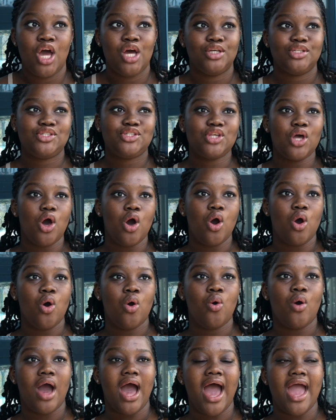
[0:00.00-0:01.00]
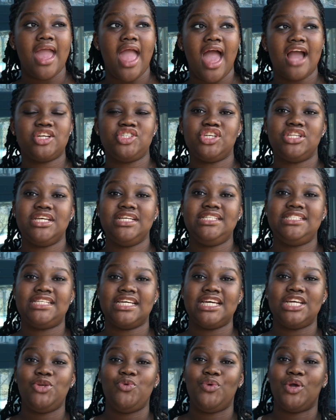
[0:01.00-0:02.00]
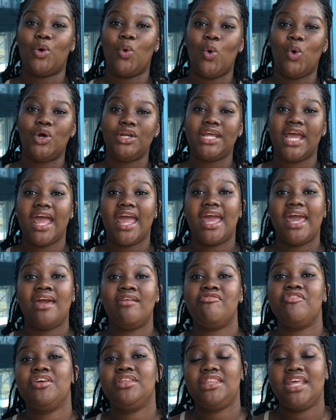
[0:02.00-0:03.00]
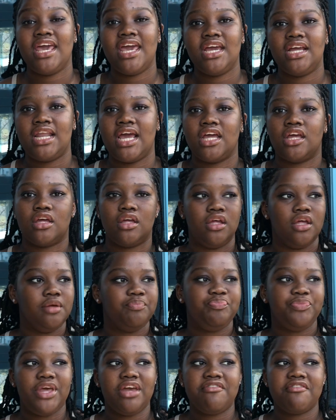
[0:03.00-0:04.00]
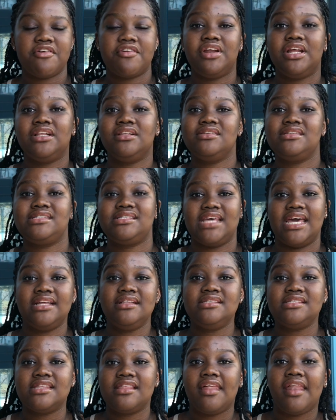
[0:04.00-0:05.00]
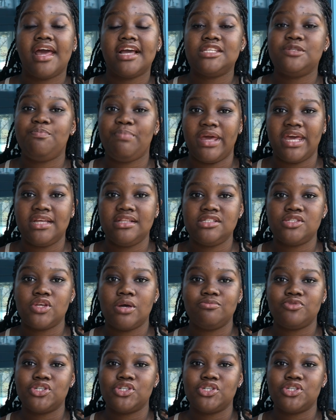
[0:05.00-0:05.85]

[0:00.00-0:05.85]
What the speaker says: So I actually did record everything, like every little cent that I spent. So I'm